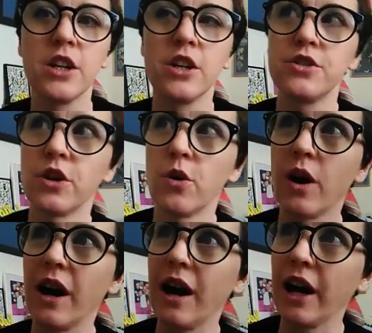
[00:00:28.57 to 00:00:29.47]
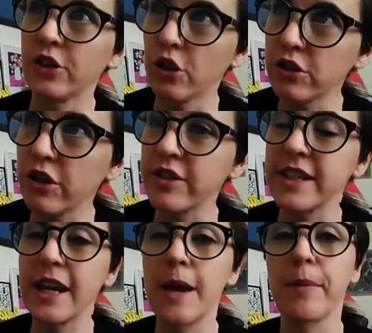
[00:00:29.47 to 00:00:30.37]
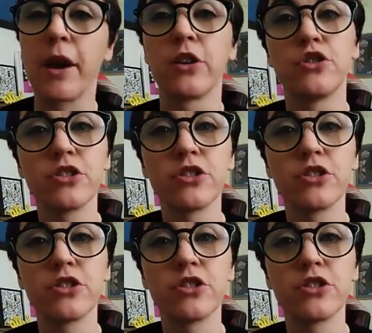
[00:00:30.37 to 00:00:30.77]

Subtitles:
So I talked the other day about